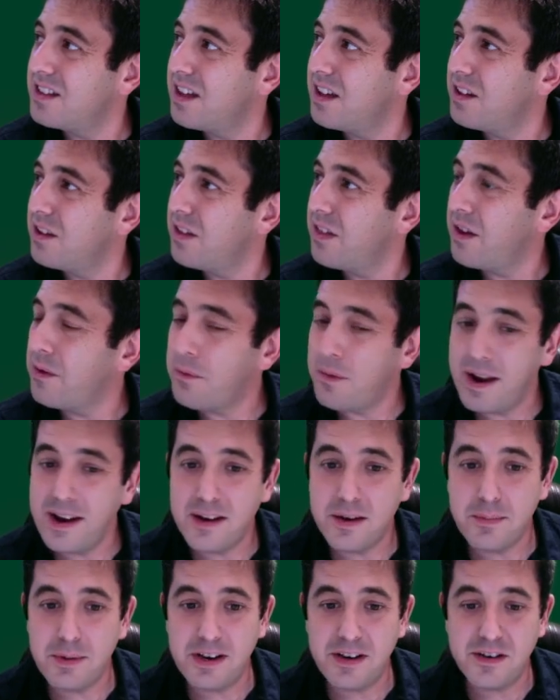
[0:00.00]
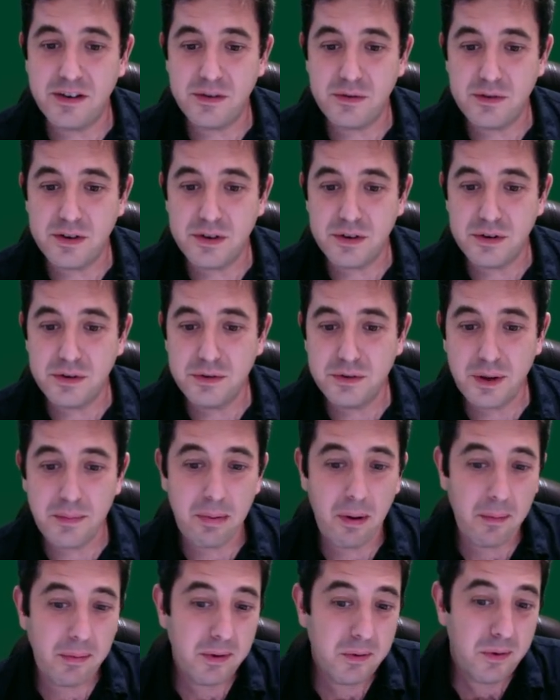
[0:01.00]
they rate to be 2-2? They
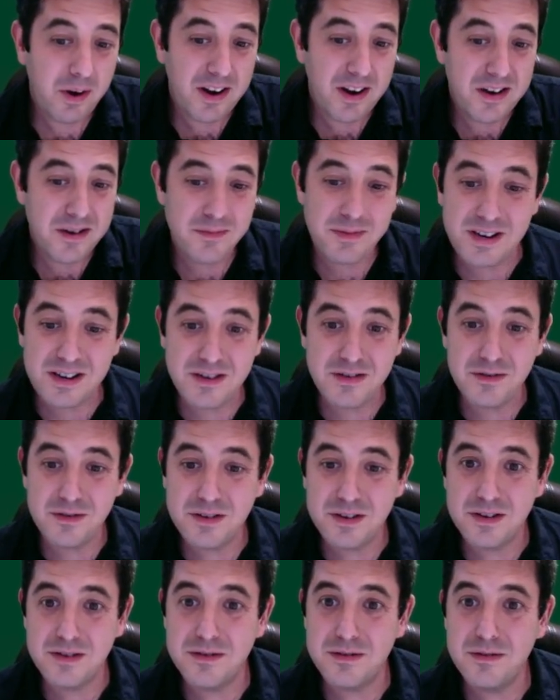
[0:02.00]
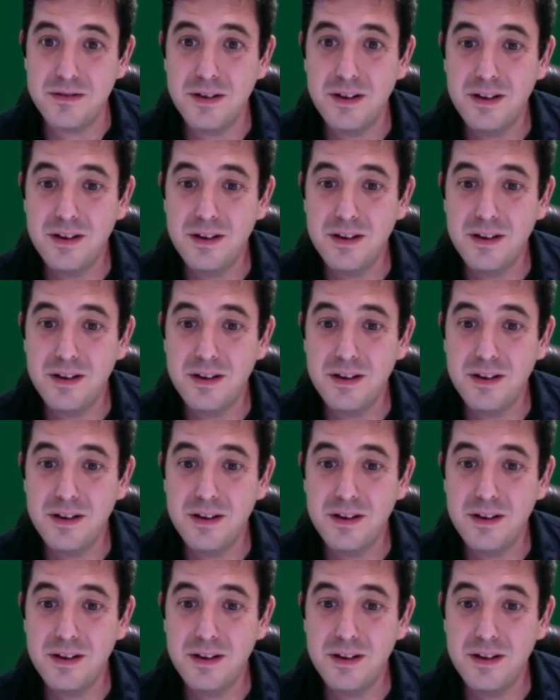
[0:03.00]
probably rate to be 2-2.